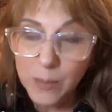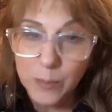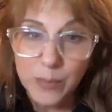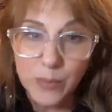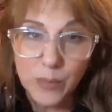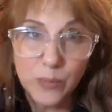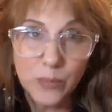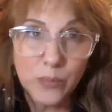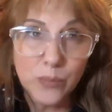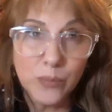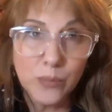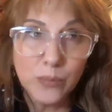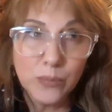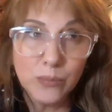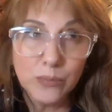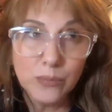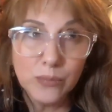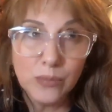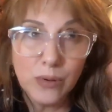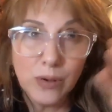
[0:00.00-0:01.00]
But
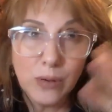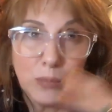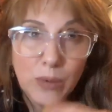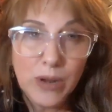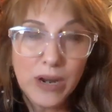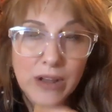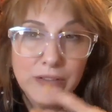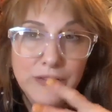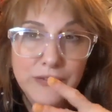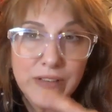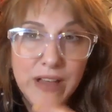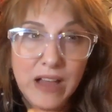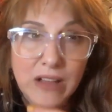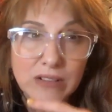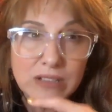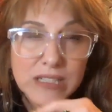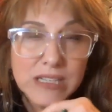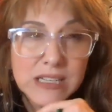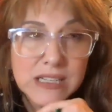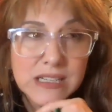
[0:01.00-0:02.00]
what I
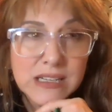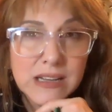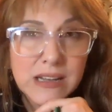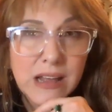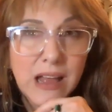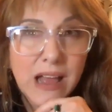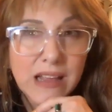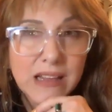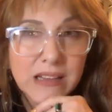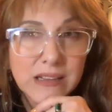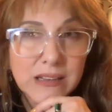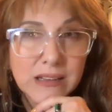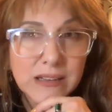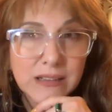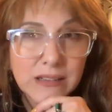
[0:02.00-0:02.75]
found, and I'm